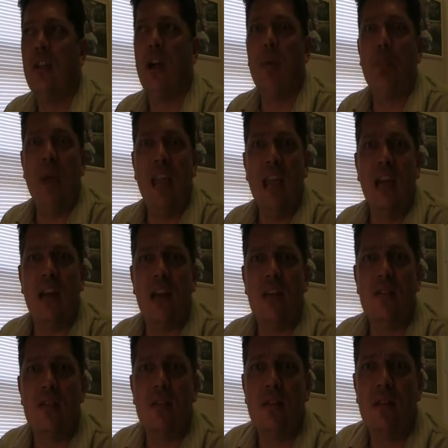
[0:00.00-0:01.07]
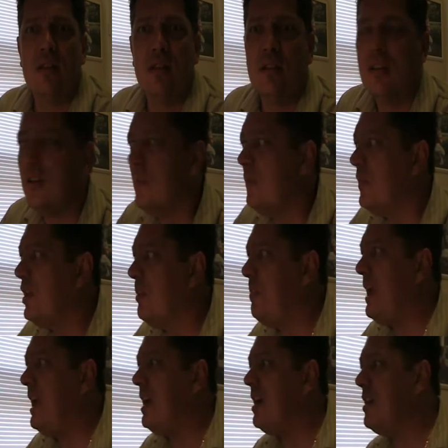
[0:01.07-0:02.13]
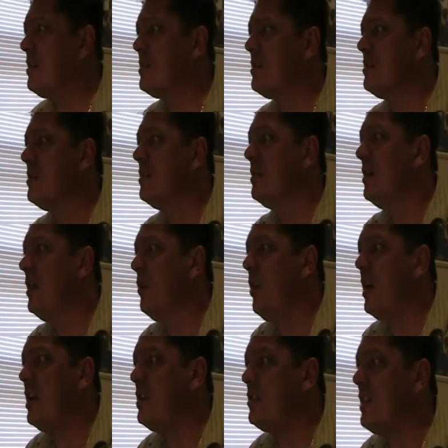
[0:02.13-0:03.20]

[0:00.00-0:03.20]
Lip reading: They're bigots. They're bigots. What is